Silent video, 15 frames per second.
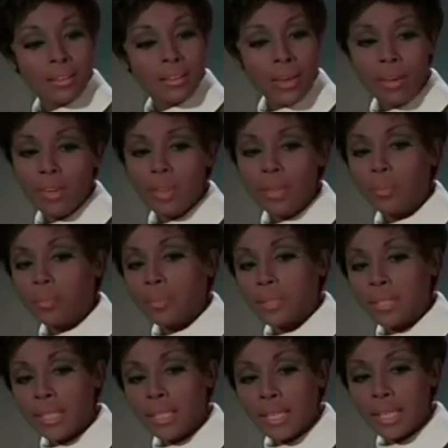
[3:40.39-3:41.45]
You have any
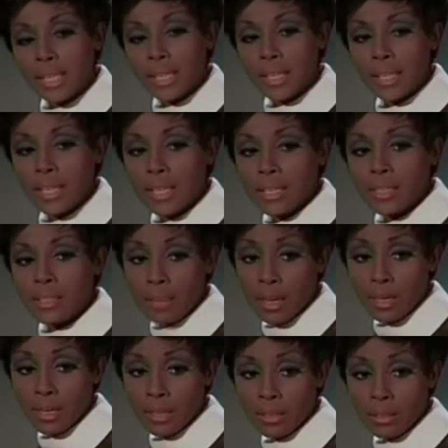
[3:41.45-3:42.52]
particular kids in
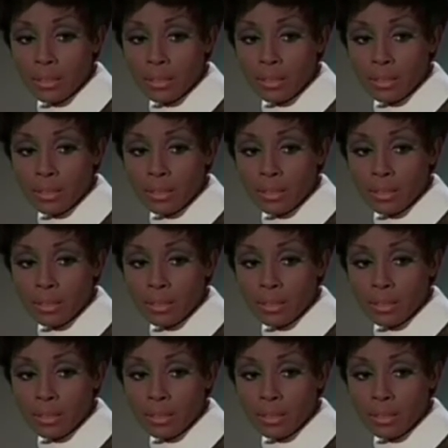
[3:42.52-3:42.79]
mind?